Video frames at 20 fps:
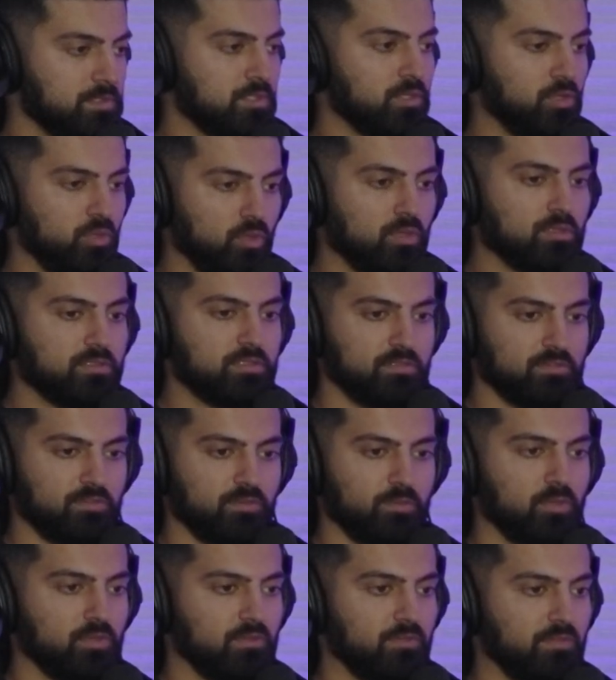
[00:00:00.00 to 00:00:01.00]
Condolences for
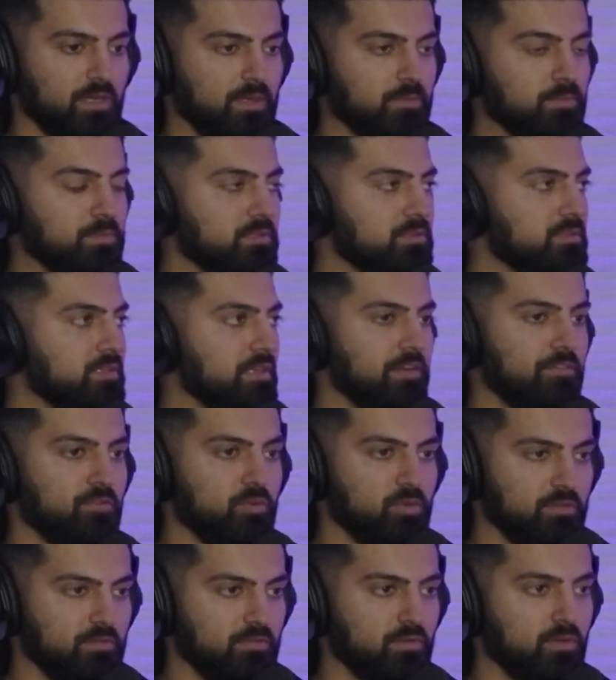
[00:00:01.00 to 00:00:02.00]
both families and
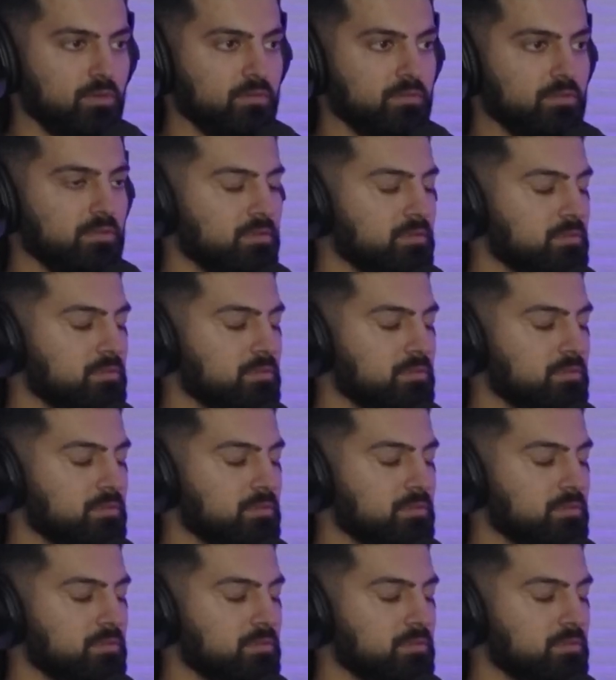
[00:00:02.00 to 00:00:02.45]
everyone involved.